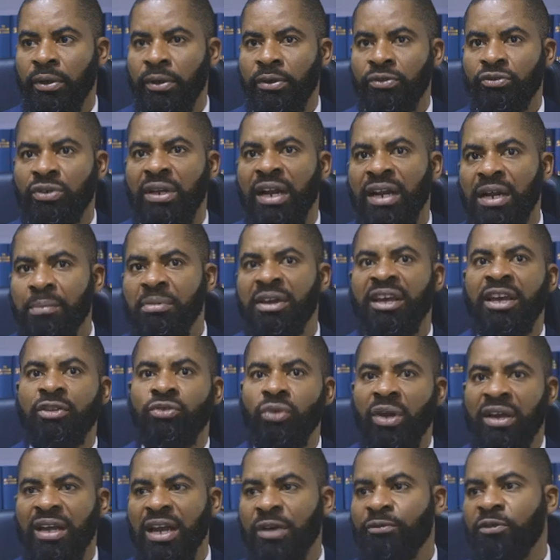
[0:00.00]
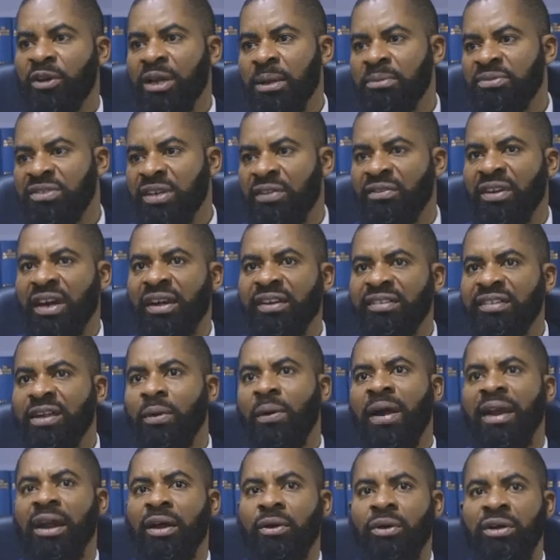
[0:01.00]
so that they begin to care for themselves. The reason
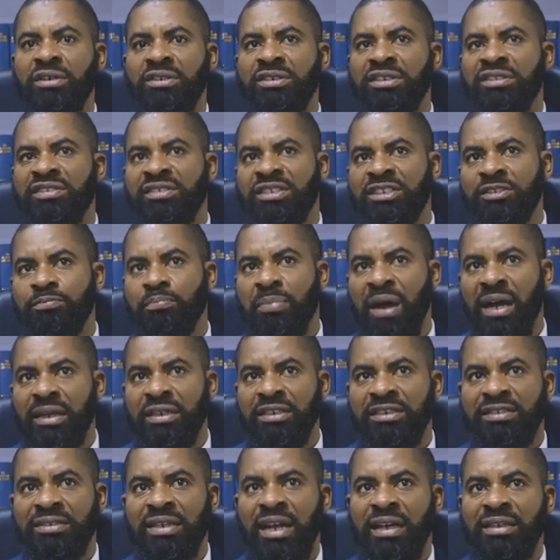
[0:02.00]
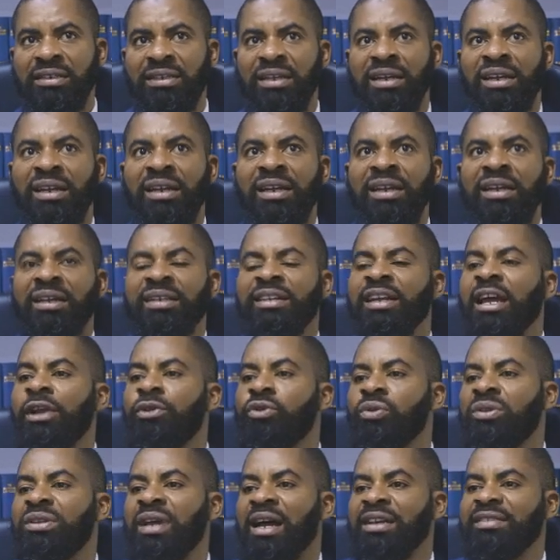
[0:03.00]
why the country is this bad is that the
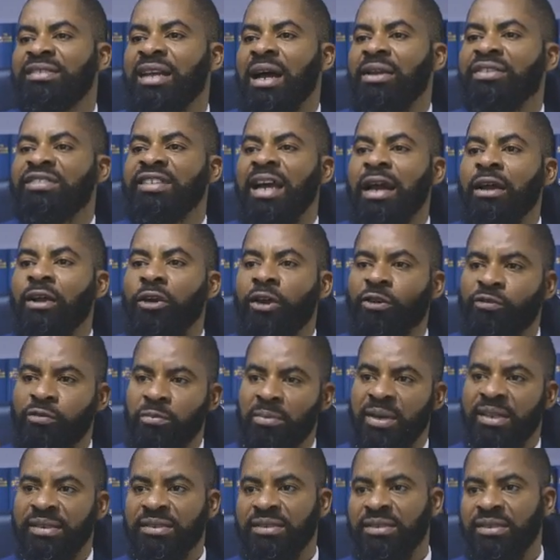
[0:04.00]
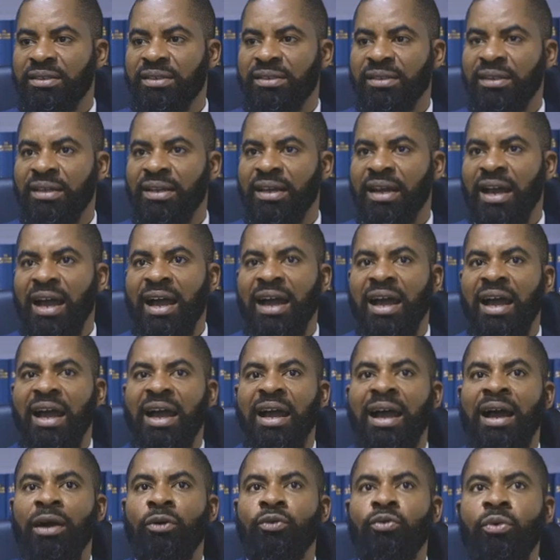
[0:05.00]
looters outside government
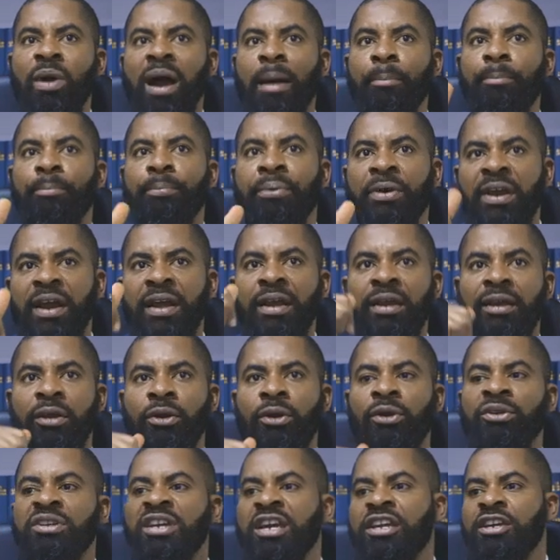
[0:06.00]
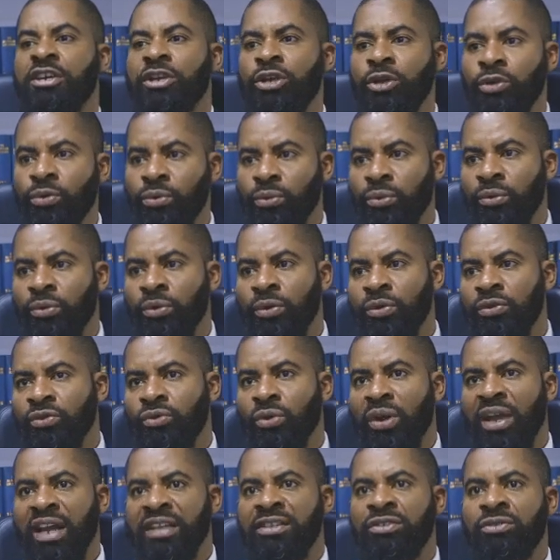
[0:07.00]
who are praying on the queue
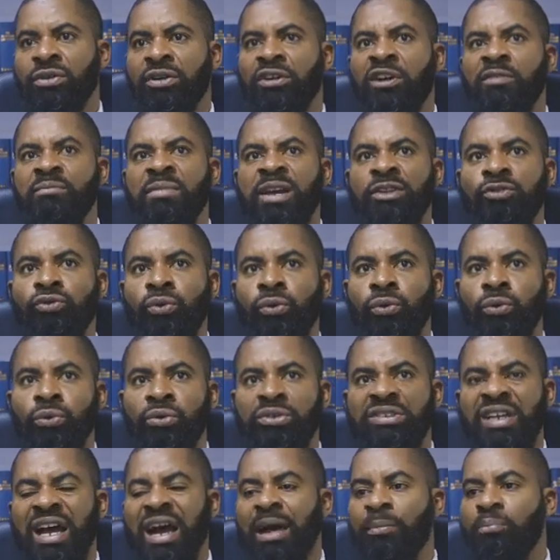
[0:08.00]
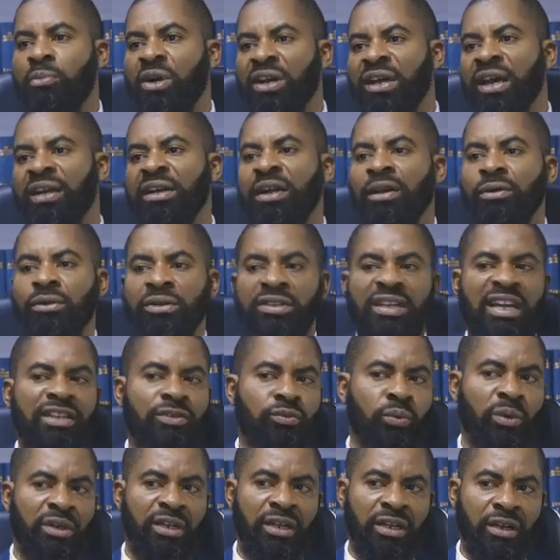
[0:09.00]
to get into government to loot are more than the looters
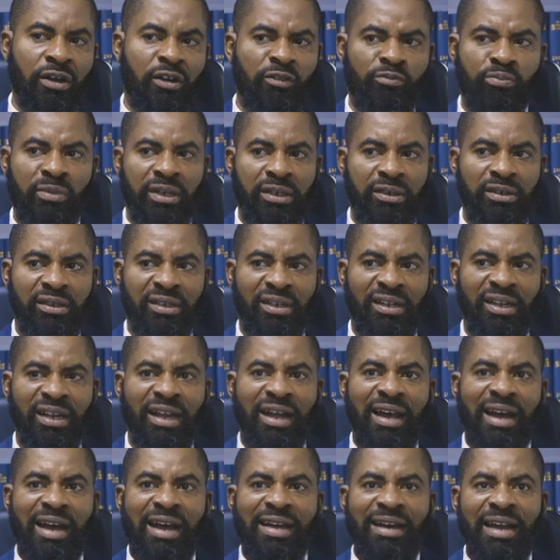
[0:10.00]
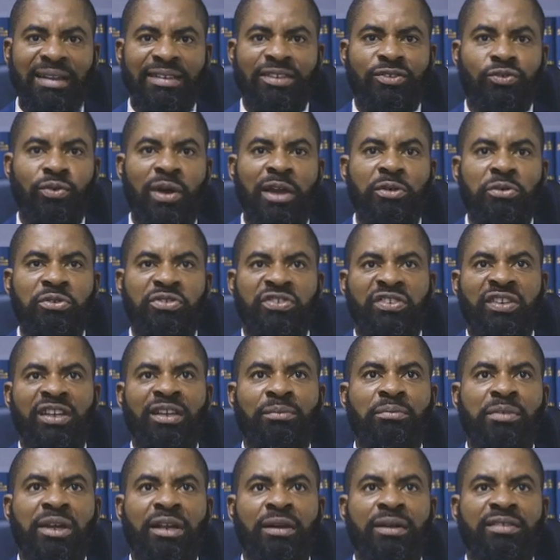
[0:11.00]
within government. And that is why you see
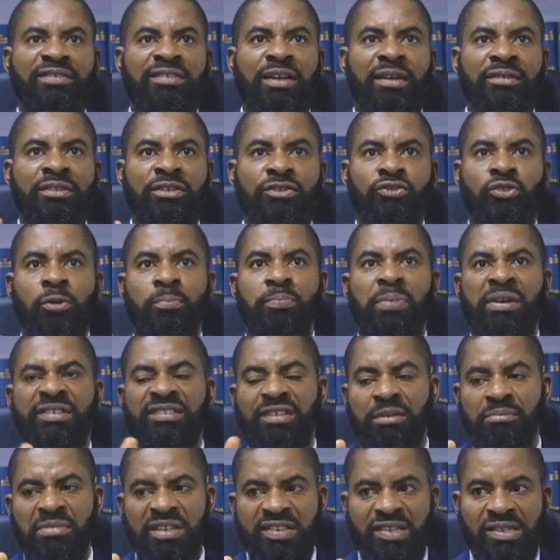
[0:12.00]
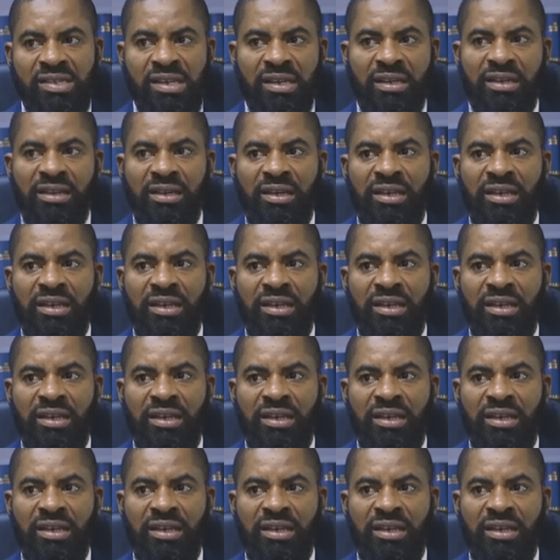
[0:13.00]
me sounding so pessimistic.